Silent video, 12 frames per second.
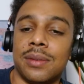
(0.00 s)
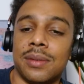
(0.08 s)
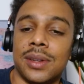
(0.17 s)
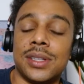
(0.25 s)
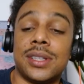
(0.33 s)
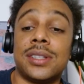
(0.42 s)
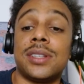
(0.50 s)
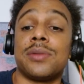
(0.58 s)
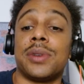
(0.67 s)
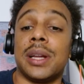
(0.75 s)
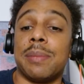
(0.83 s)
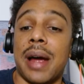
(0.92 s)
well, this is
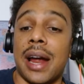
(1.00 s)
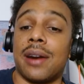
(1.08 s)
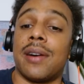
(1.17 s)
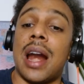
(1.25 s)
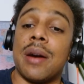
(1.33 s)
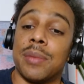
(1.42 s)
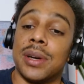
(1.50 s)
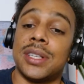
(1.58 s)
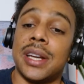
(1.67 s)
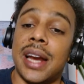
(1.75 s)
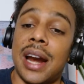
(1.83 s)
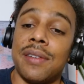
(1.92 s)
really bad grammar, but he's
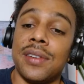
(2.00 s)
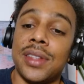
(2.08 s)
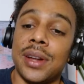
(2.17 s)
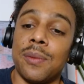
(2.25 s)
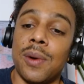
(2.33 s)
saying everything,